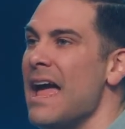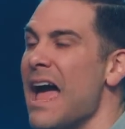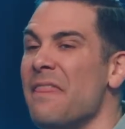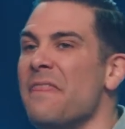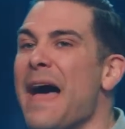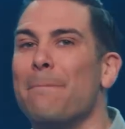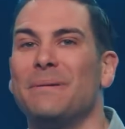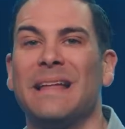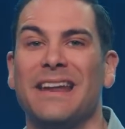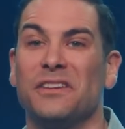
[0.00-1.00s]
and that that
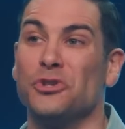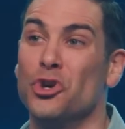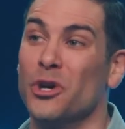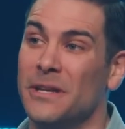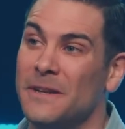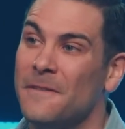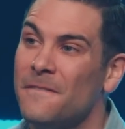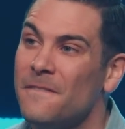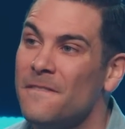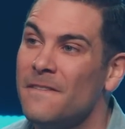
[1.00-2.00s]
plan is good,
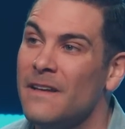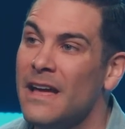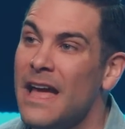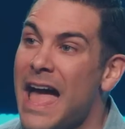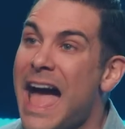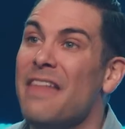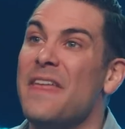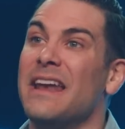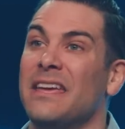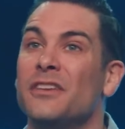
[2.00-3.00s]
and
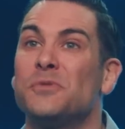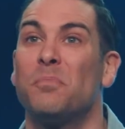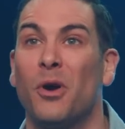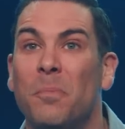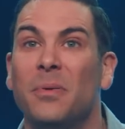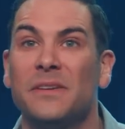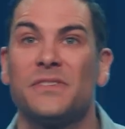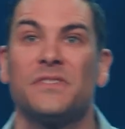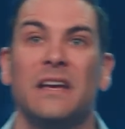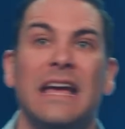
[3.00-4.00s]
that his
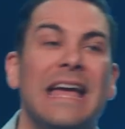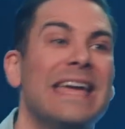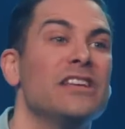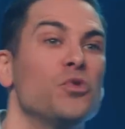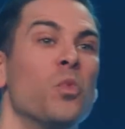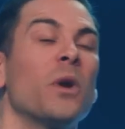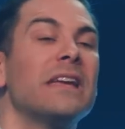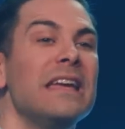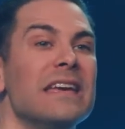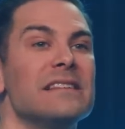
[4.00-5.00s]
purpose is
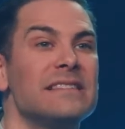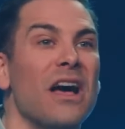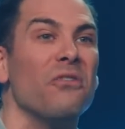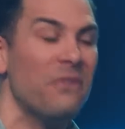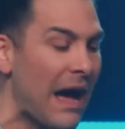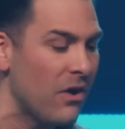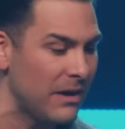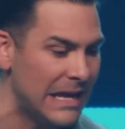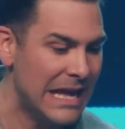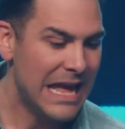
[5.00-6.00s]
working itself out
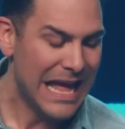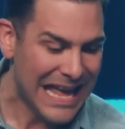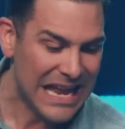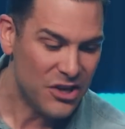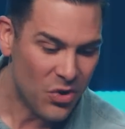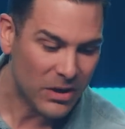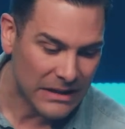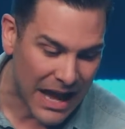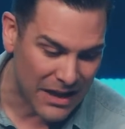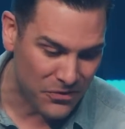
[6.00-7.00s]
in your
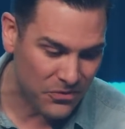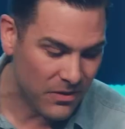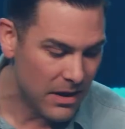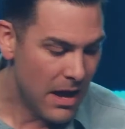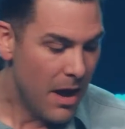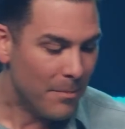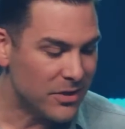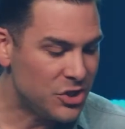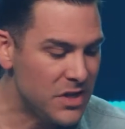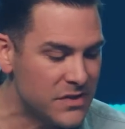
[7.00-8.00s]
life.
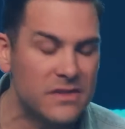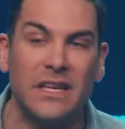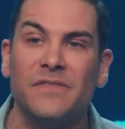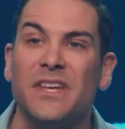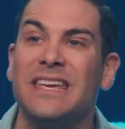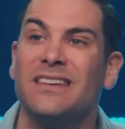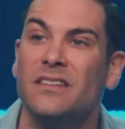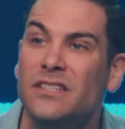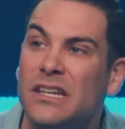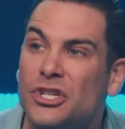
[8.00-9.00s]
But Jesus gives a
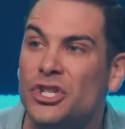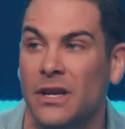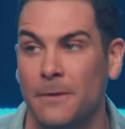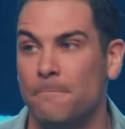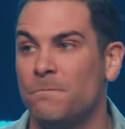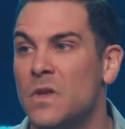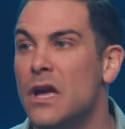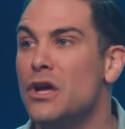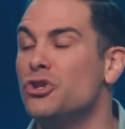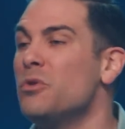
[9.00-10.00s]
condition
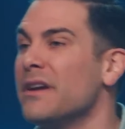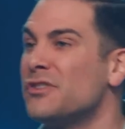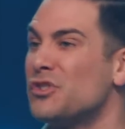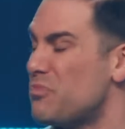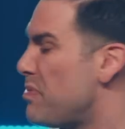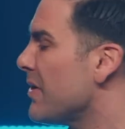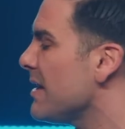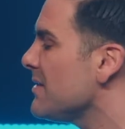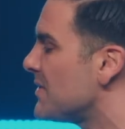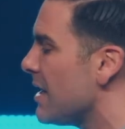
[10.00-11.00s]
to
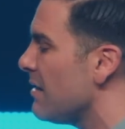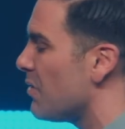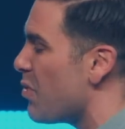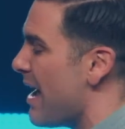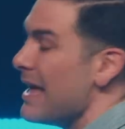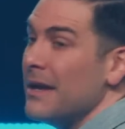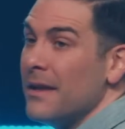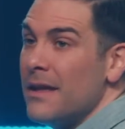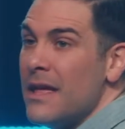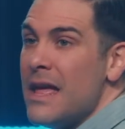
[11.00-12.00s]
experiencing the red
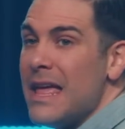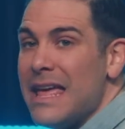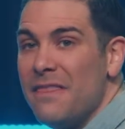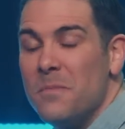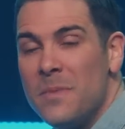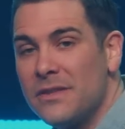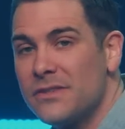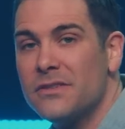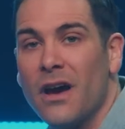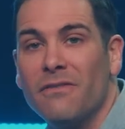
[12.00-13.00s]
in the
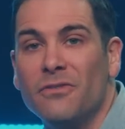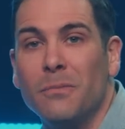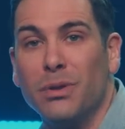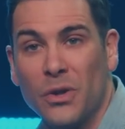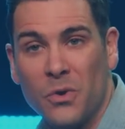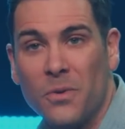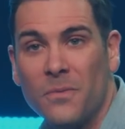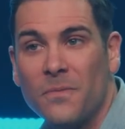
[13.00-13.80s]
midst of the blue.